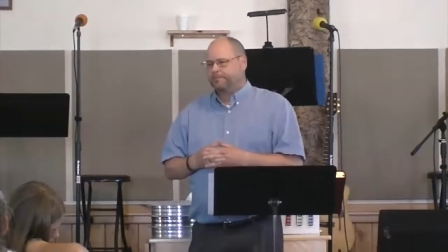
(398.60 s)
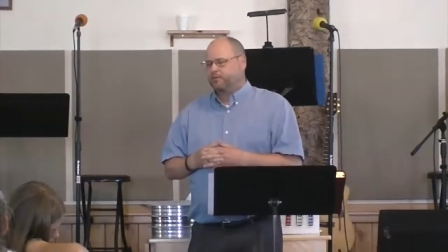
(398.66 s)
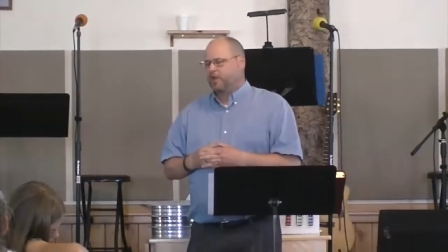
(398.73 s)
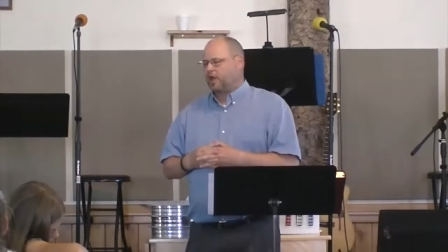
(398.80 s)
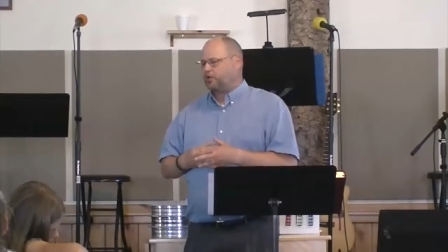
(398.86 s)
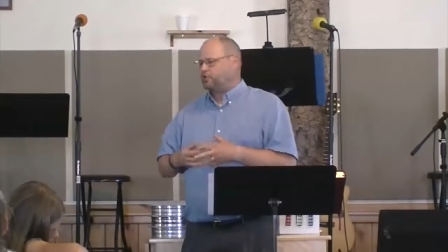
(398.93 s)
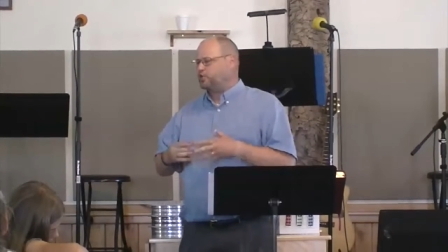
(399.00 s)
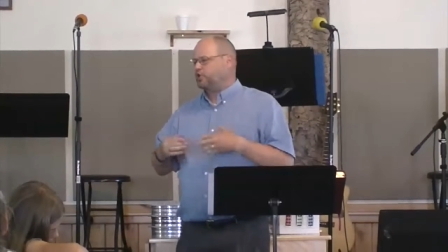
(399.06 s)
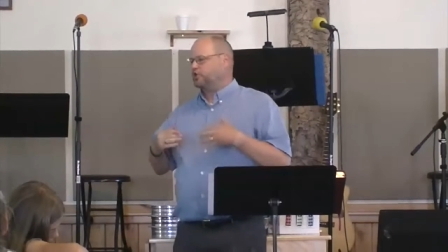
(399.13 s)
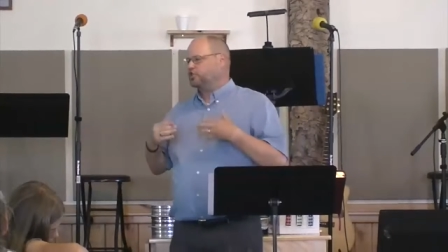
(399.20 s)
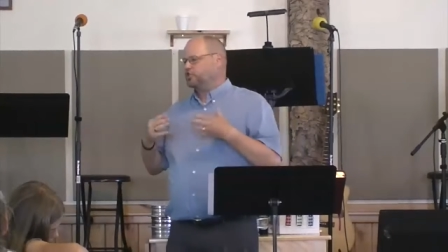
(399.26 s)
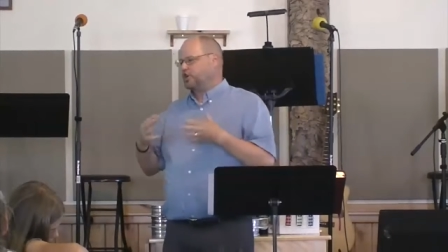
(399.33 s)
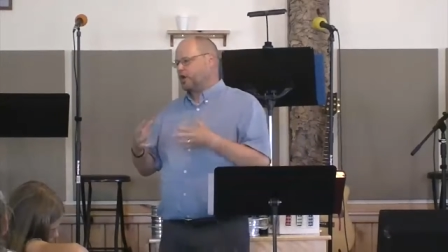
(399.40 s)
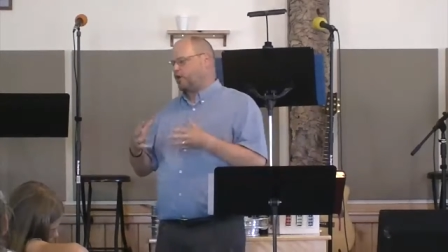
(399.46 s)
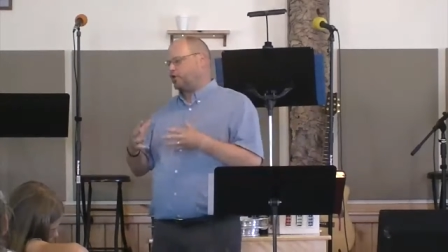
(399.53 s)
that you can
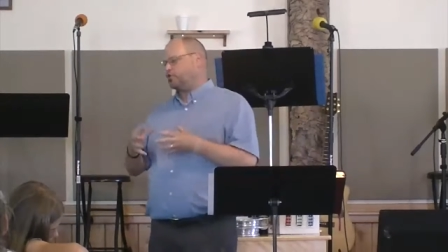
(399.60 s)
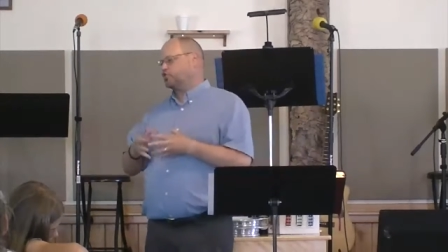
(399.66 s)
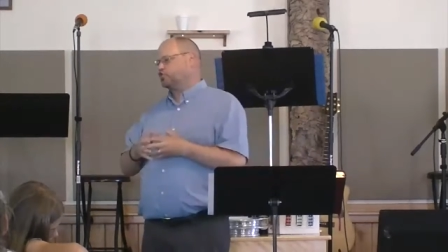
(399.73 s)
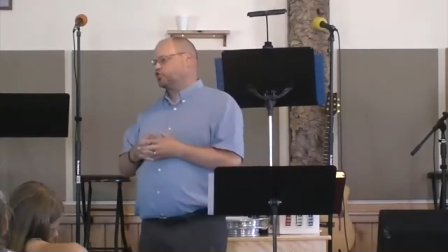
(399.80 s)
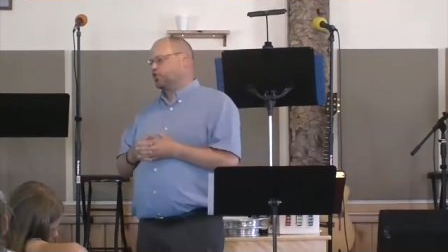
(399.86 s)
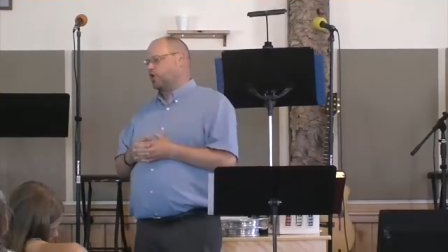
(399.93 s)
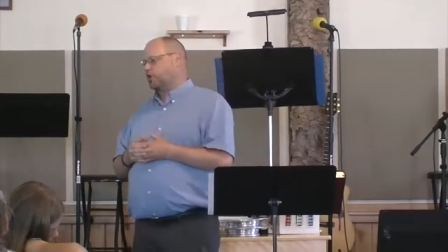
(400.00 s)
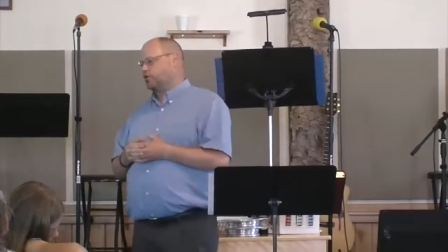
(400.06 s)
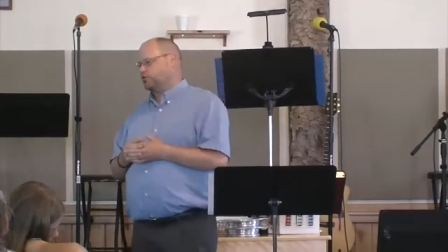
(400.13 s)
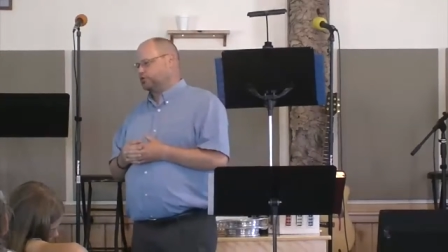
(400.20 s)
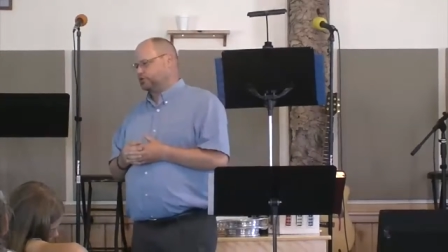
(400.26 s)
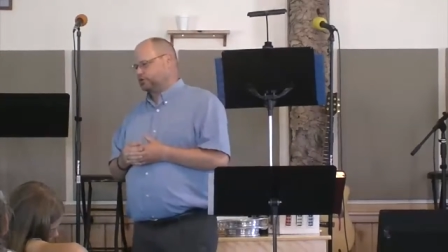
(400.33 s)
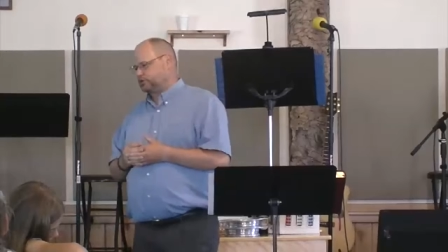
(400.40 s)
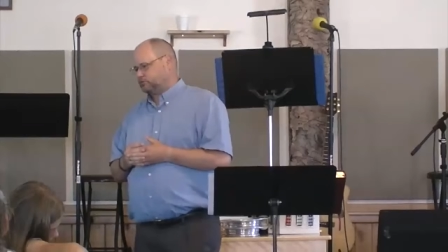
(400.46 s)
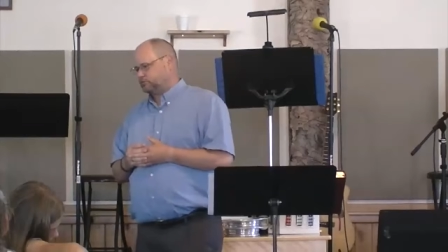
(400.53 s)
share your
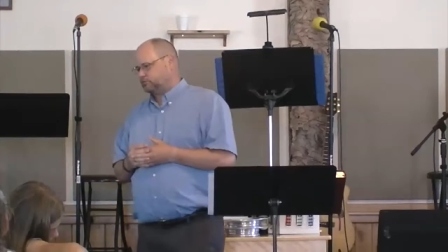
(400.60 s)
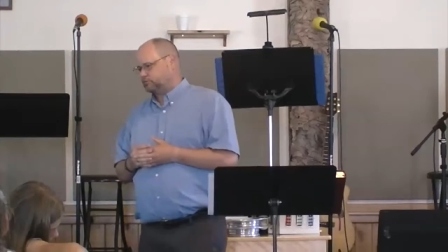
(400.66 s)
struggles,